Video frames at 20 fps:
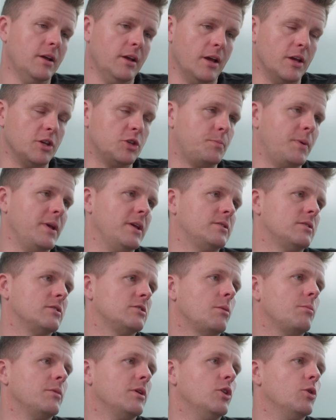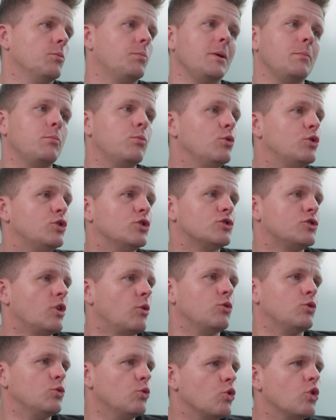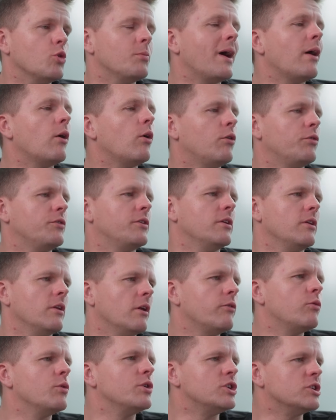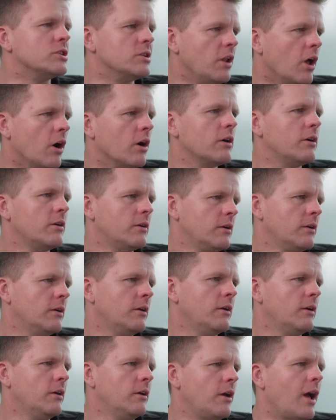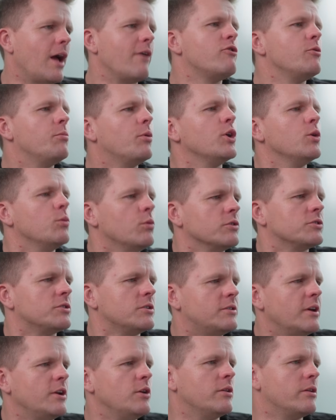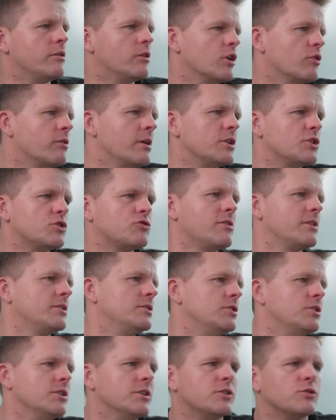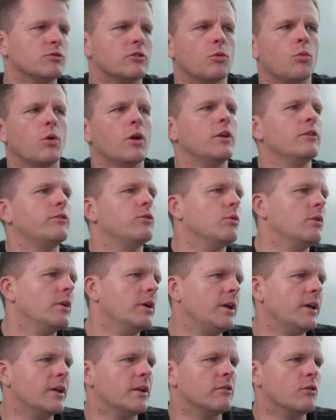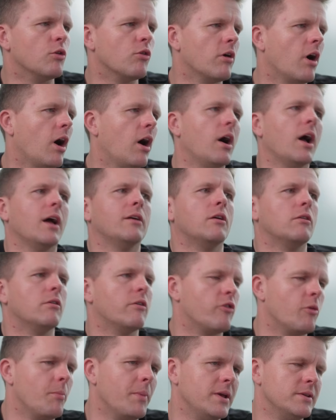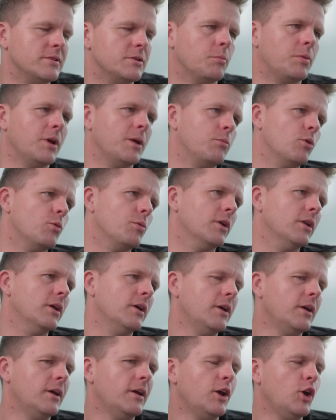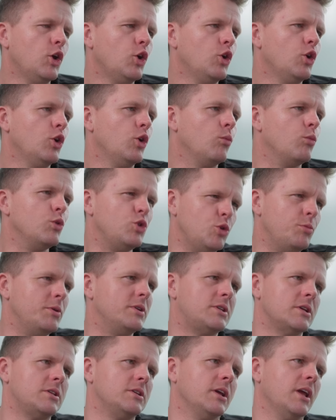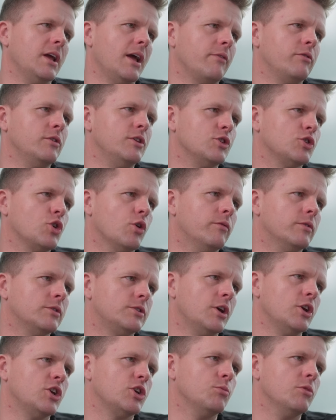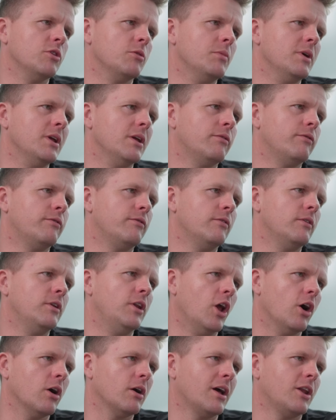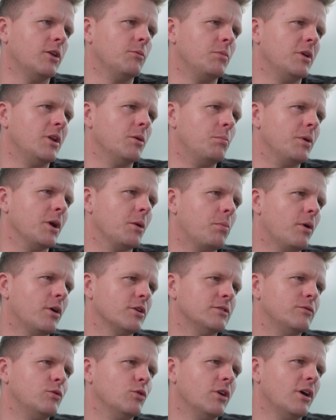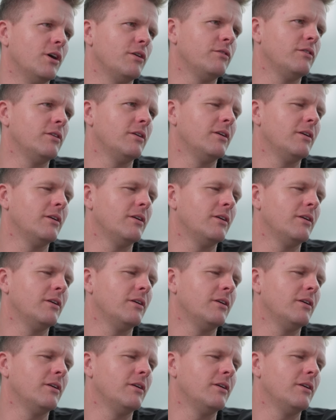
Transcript: it speaks to something that people just don't talk about often enough, which is luck. Everybody wants to tell you they're a great strategist or a wonderful leader or a hirer of amazing people. But would you be sitting here having this conversation with me if luck hadn't been a big part of your life?